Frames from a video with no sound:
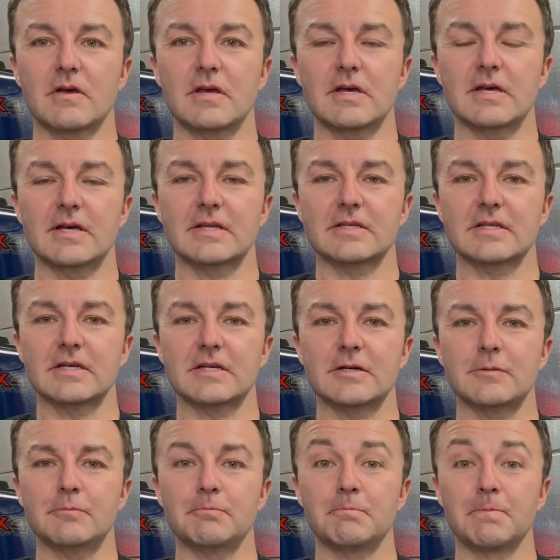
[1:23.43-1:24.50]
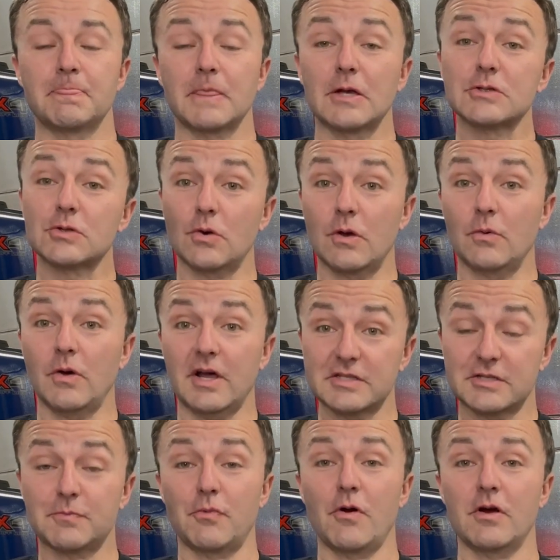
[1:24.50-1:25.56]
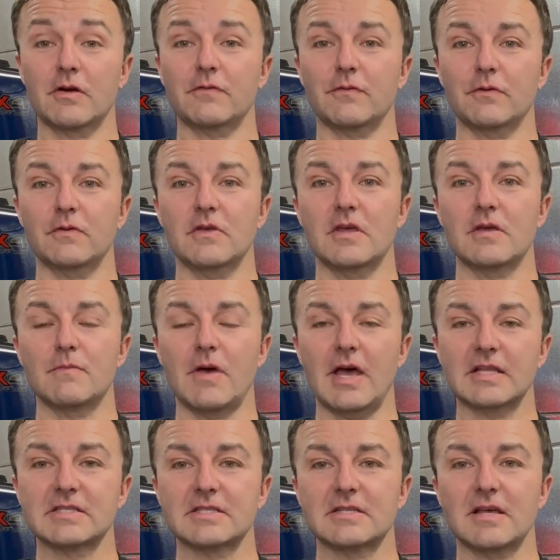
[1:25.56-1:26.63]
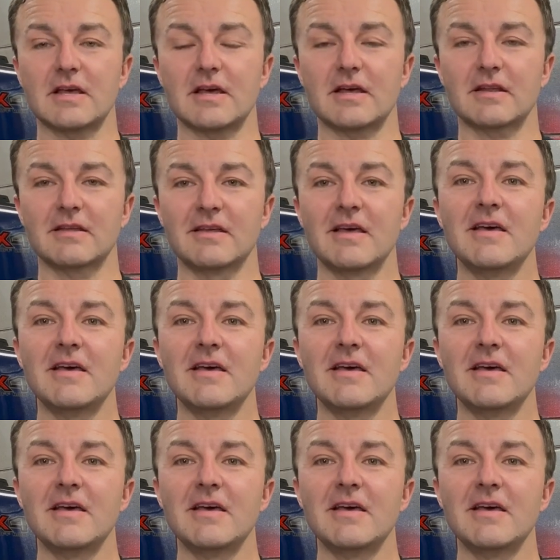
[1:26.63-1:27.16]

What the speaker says: And so I sprung for the Madstad